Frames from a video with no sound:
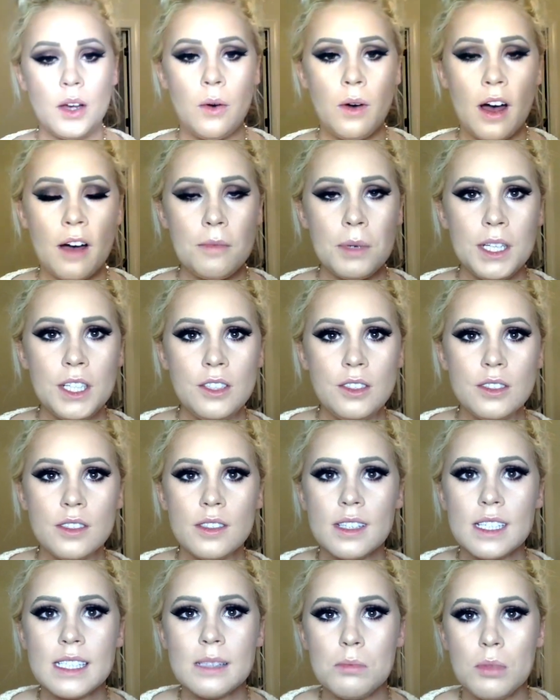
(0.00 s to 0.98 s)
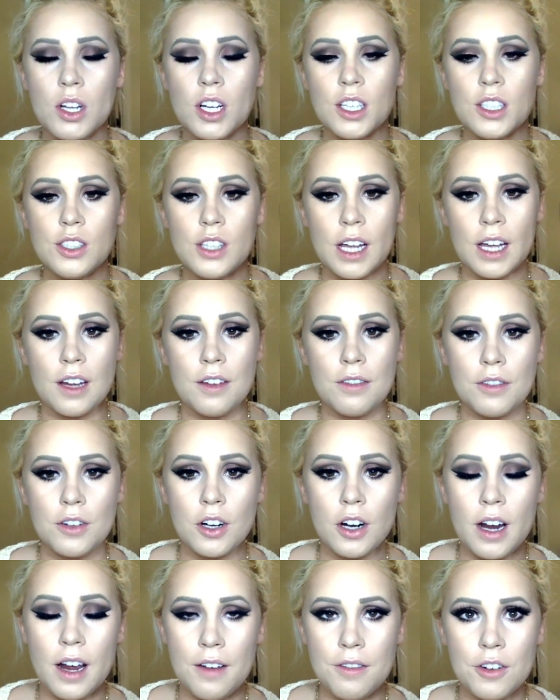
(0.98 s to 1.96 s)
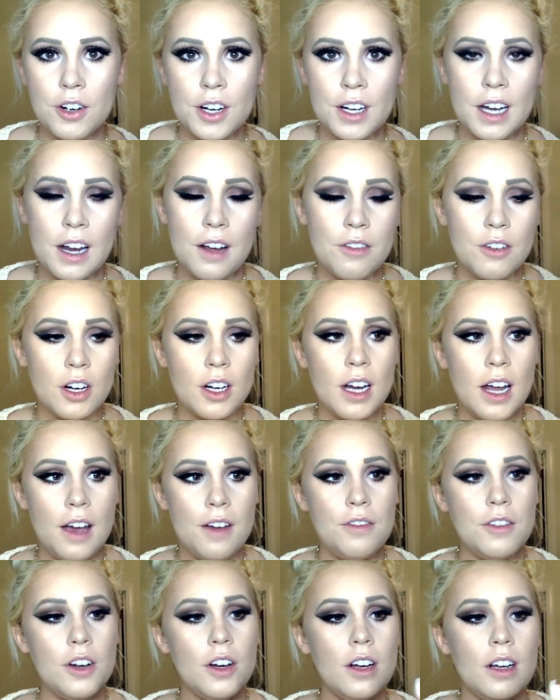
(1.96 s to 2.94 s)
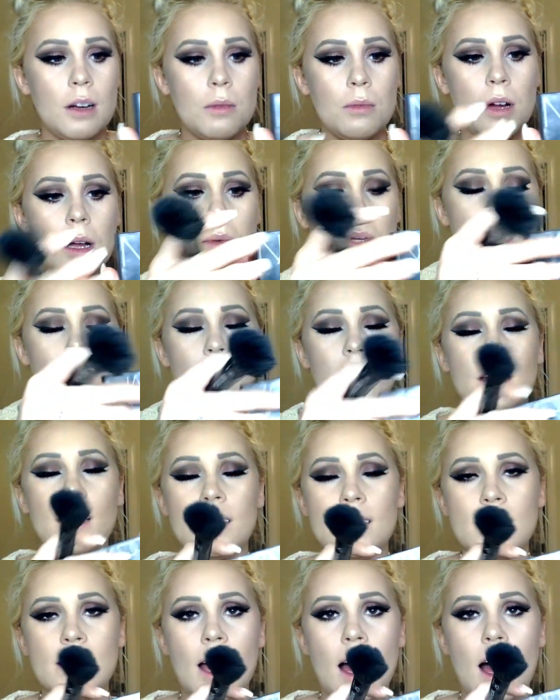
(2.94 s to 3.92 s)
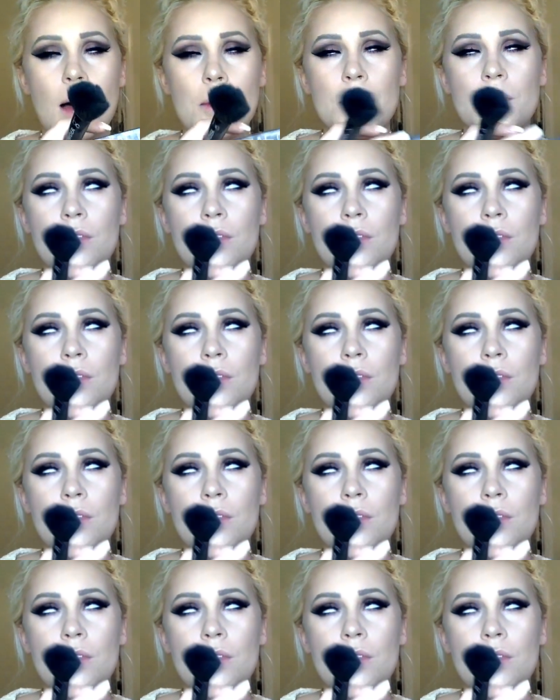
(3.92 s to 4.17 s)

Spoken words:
So I've been using this blush like forever and ever and ever, and I'm probably not going to stop.